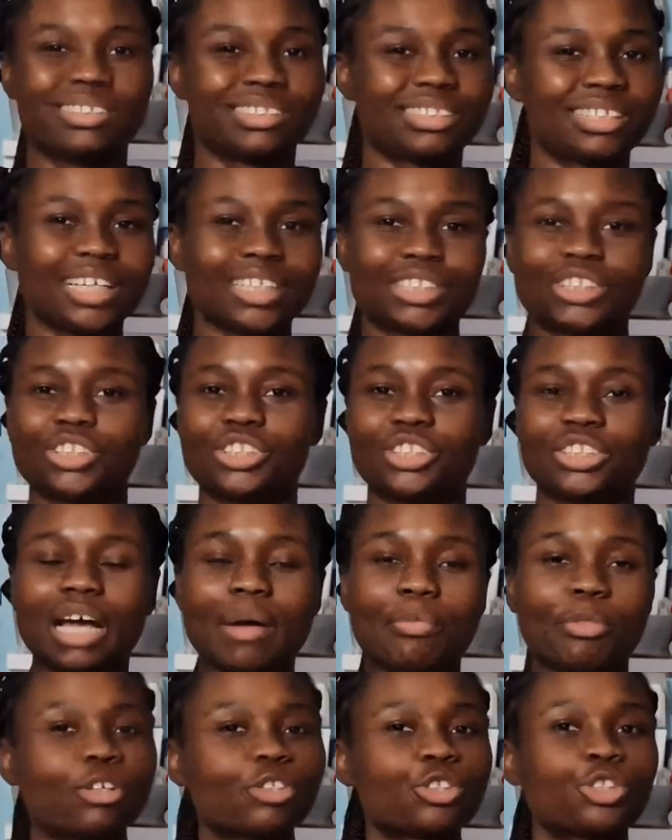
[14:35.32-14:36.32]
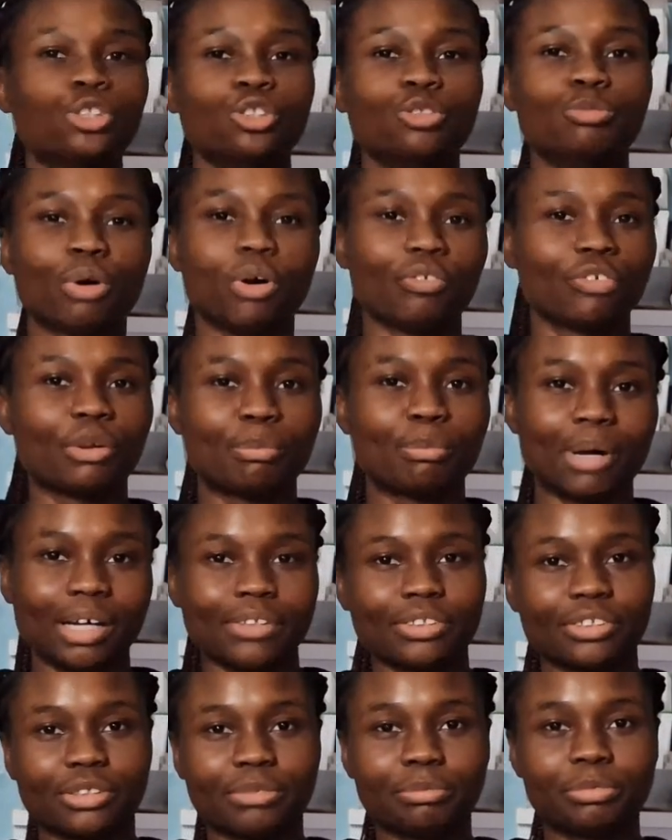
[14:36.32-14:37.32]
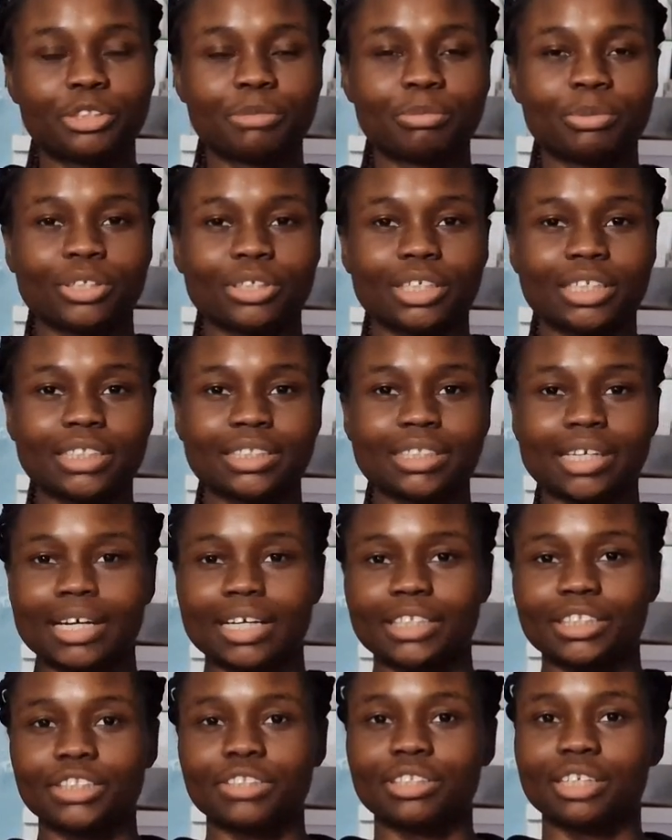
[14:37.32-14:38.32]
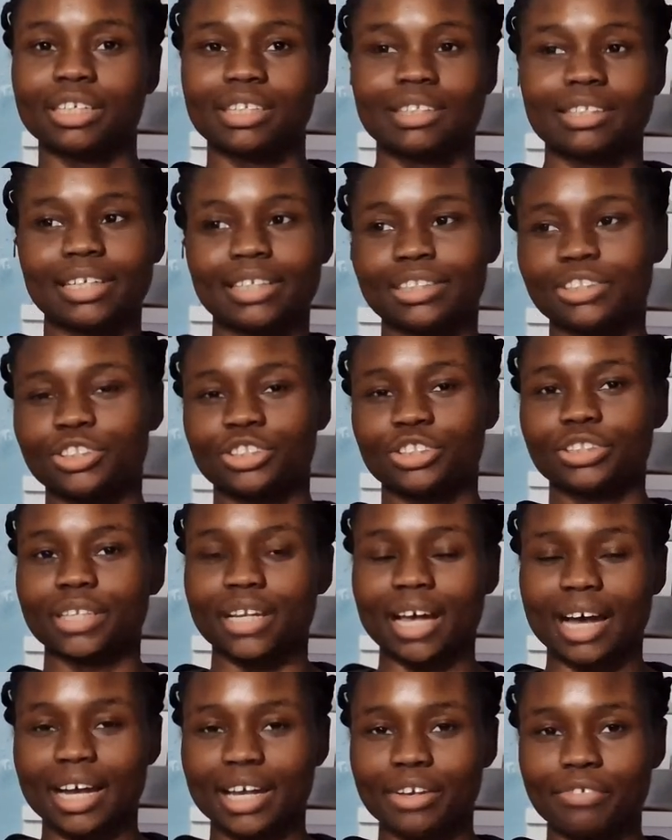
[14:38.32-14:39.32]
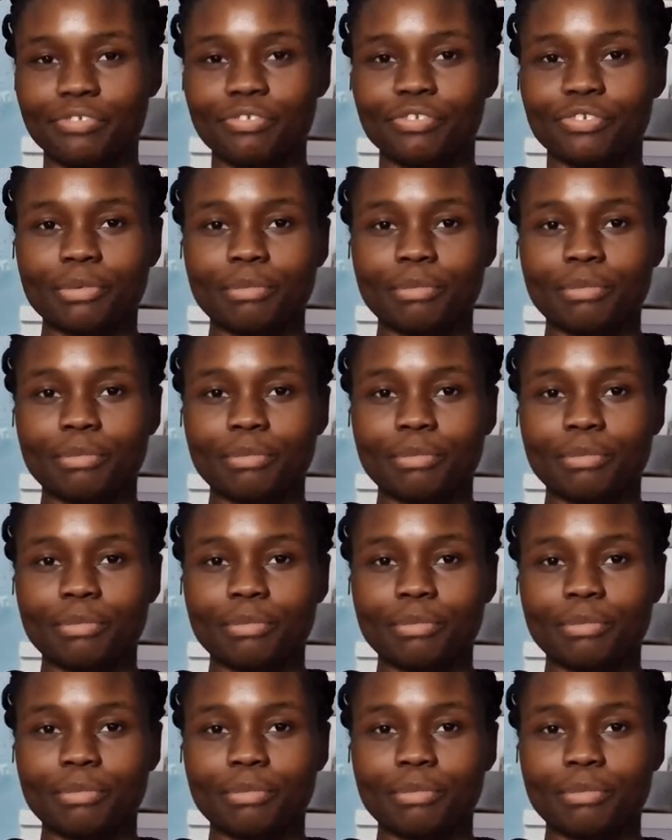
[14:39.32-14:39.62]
that's just, I'm not too bothered about them, to be honest. Like, I just think that's just life.